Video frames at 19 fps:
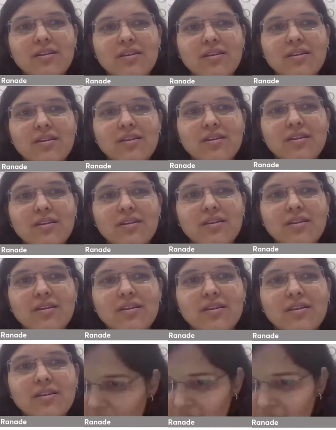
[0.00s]
it's
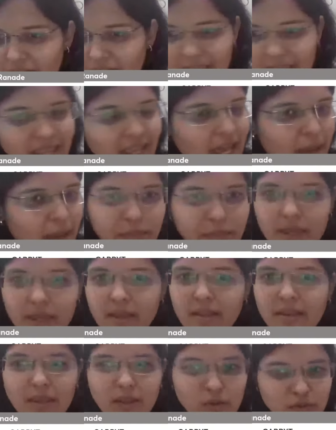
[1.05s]
not a very
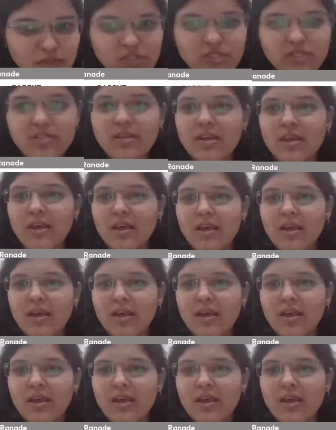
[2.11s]
happy news.